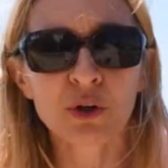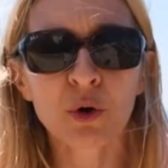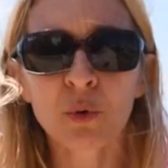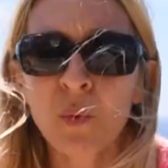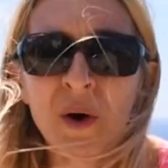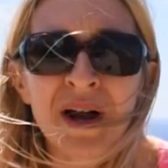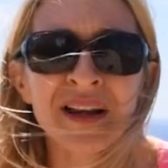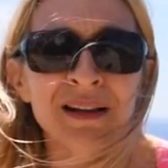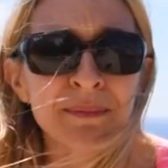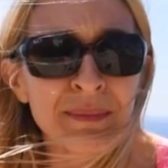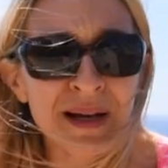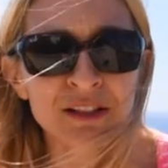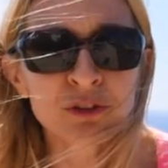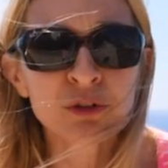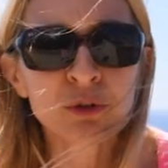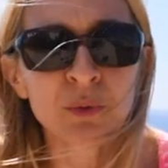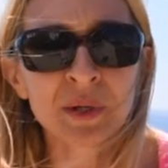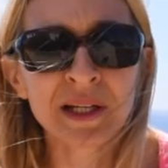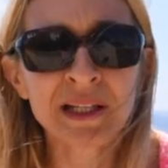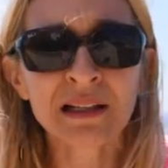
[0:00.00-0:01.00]
So what am I
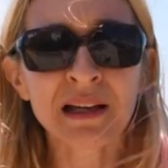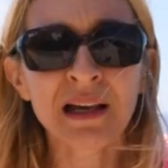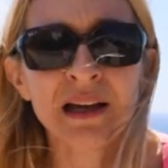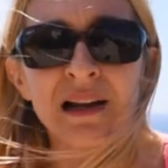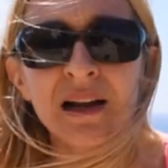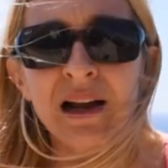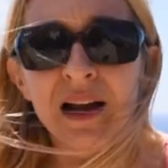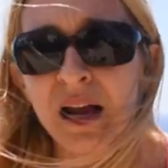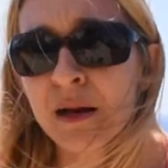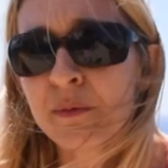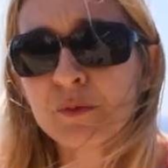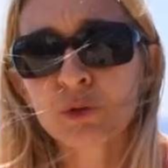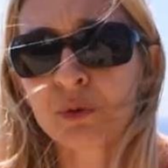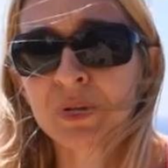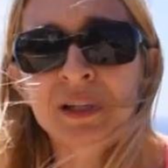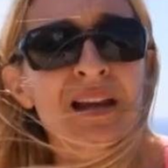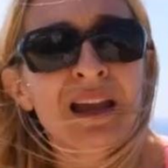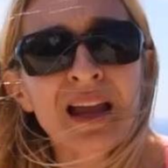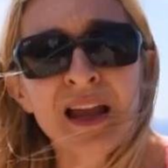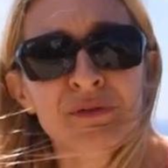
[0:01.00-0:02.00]
doing? I'm
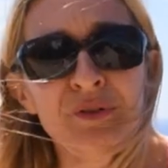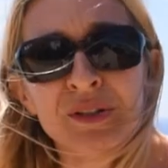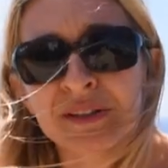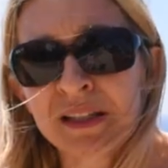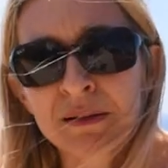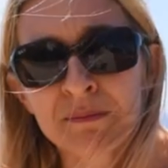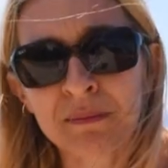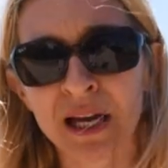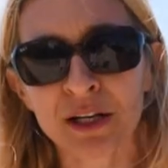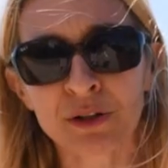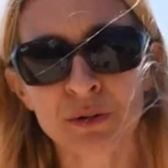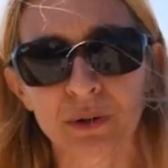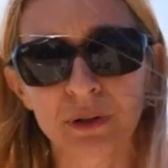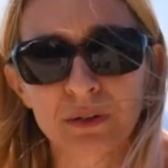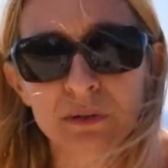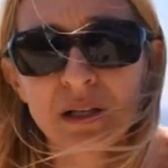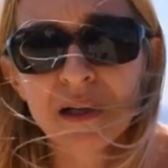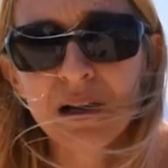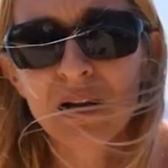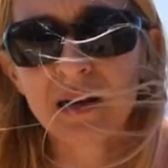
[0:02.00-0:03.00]
doing everything
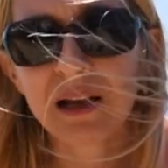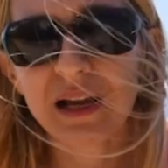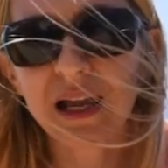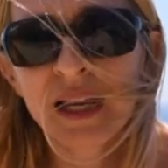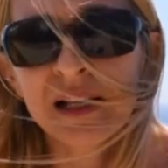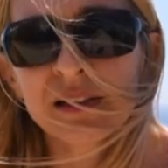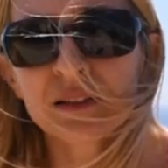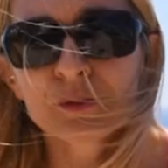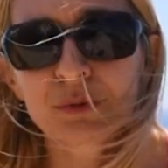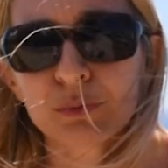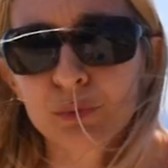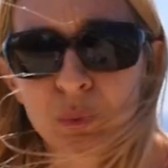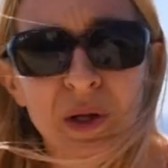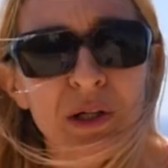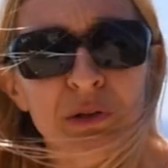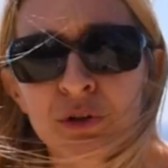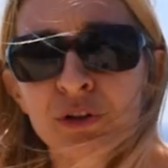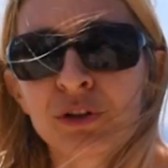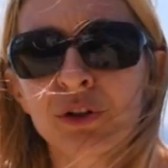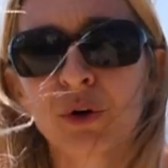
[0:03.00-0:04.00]
manual. And
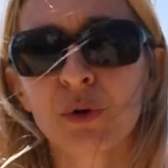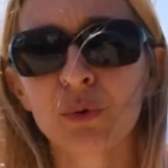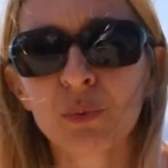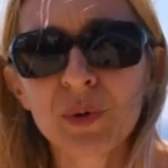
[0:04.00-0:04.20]
well, you know,